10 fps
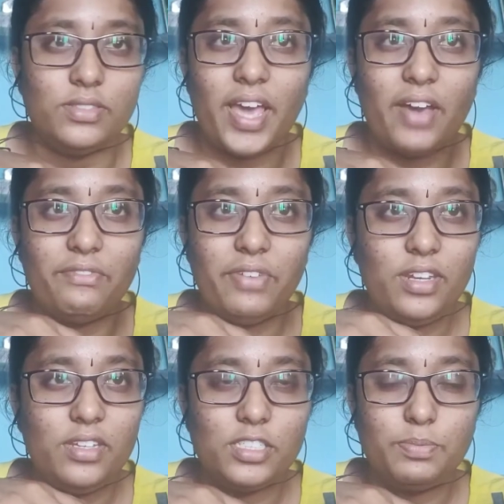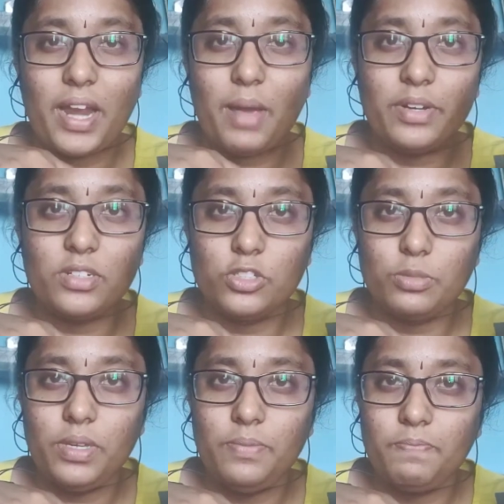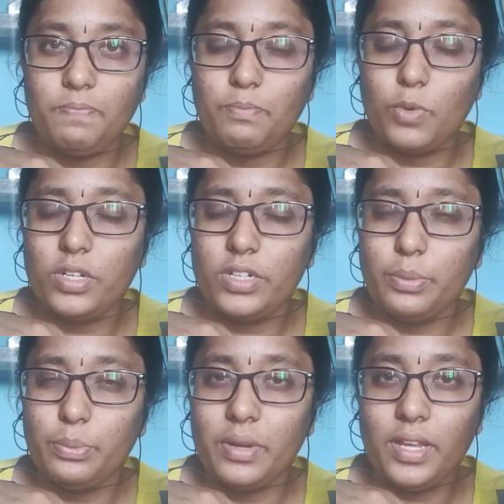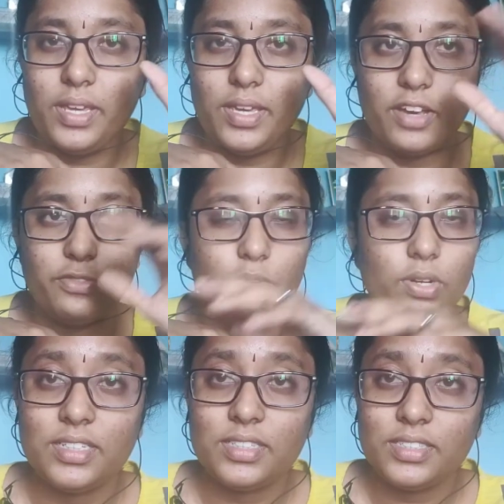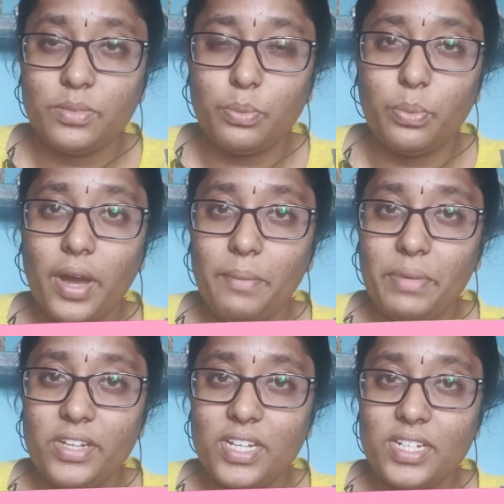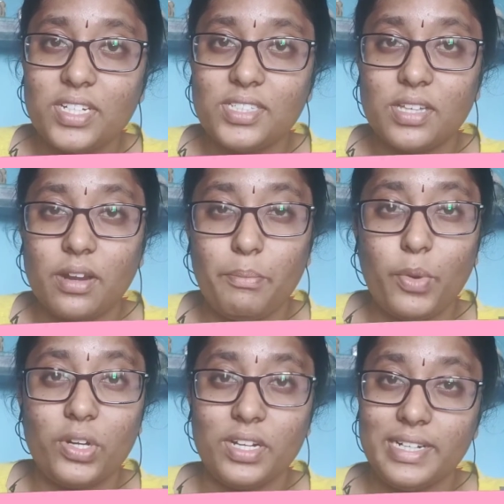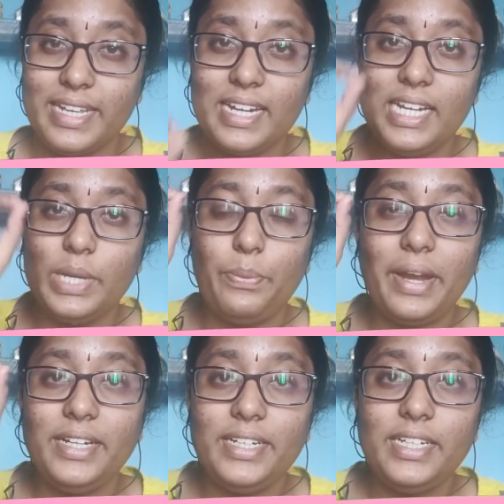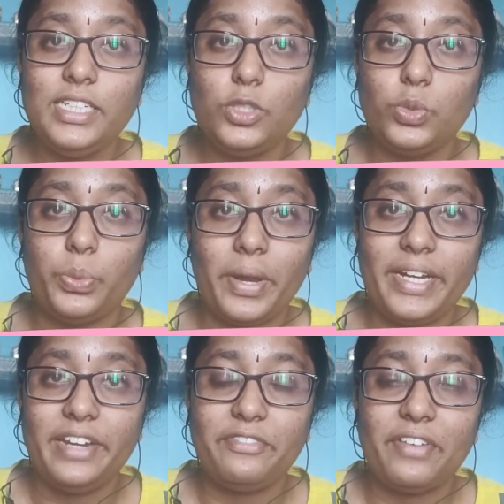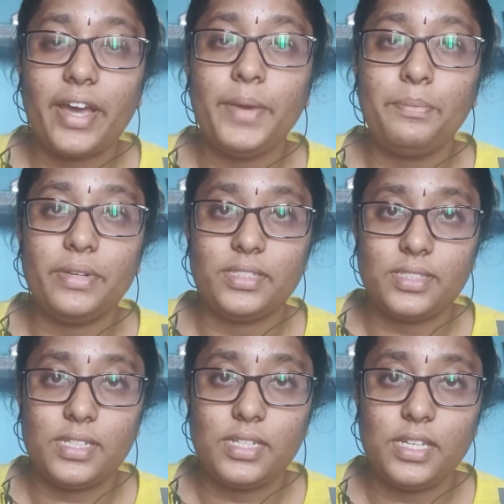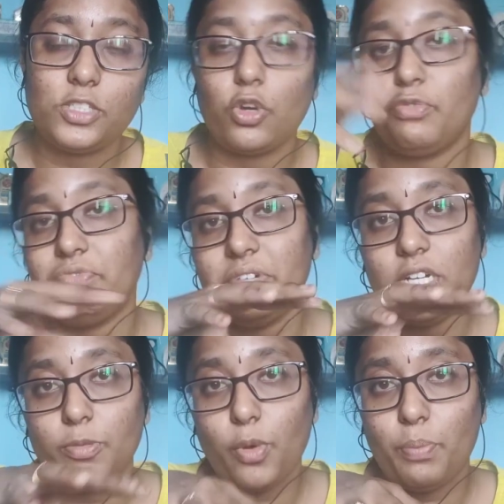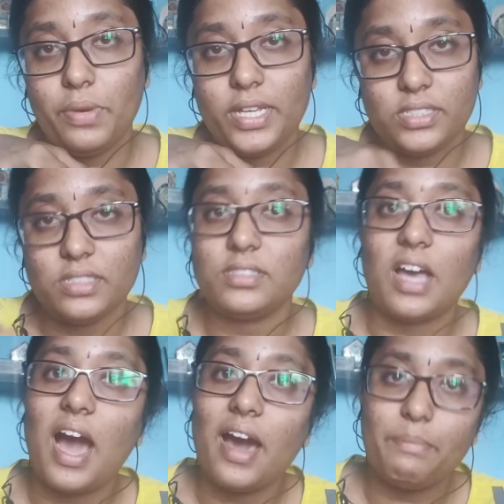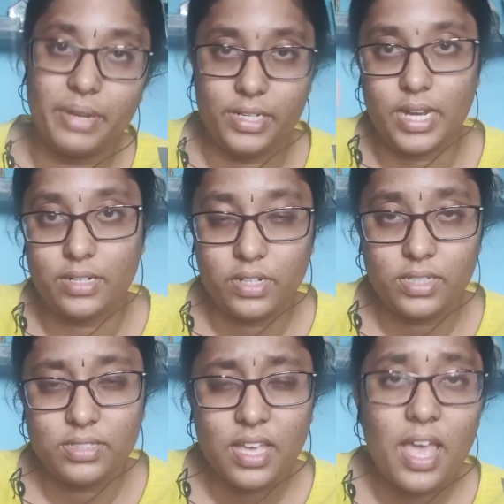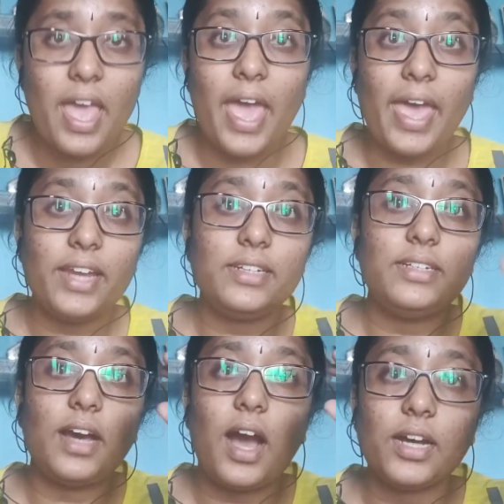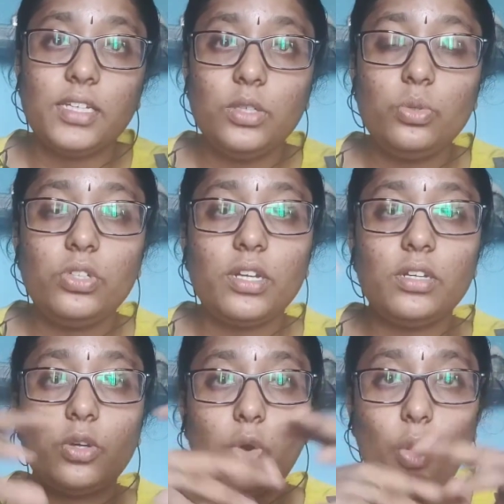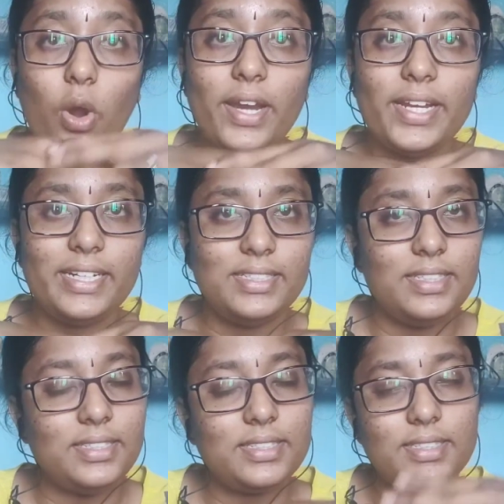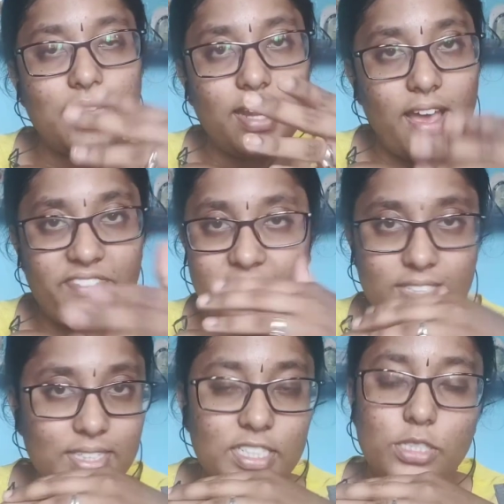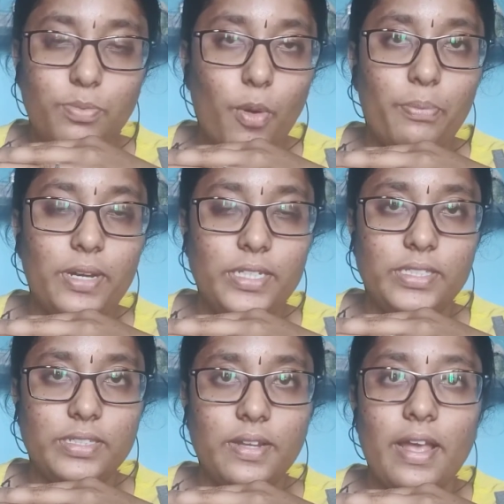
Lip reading: they have various parameters to be monitored very carefully. So why pediatrics are important? Nearly 20 to 25% of world populations are pediatrics, and the acute and chronic diseases can affect these population.